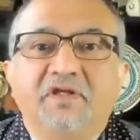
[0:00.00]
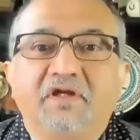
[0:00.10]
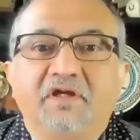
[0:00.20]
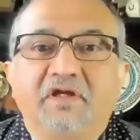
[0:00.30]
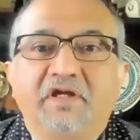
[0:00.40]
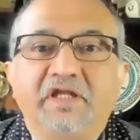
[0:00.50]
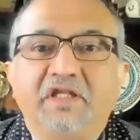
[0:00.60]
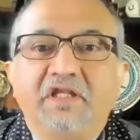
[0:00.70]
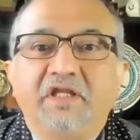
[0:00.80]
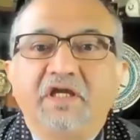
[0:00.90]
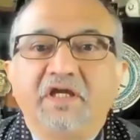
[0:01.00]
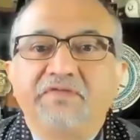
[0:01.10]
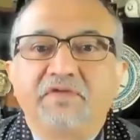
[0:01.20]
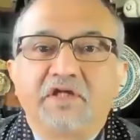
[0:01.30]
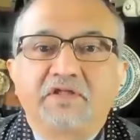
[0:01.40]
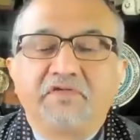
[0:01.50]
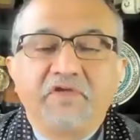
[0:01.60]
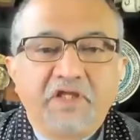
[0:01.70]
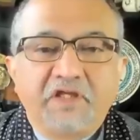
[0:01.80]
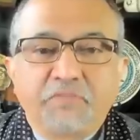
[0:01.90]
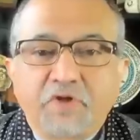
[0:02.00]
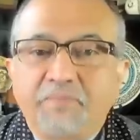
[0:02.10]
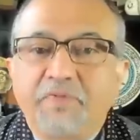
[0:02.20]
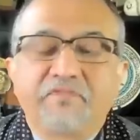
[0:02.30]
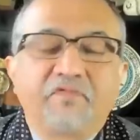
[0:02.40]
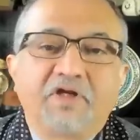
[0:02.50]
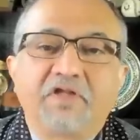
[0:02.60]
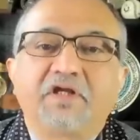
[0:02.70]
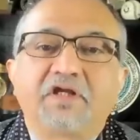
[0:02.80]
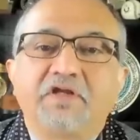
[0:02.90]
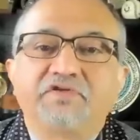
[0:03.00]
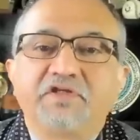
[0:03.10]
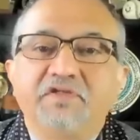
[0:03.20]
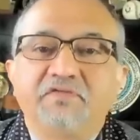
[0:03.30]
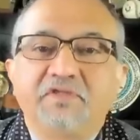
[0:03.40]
Right? India has not created problems for other countries.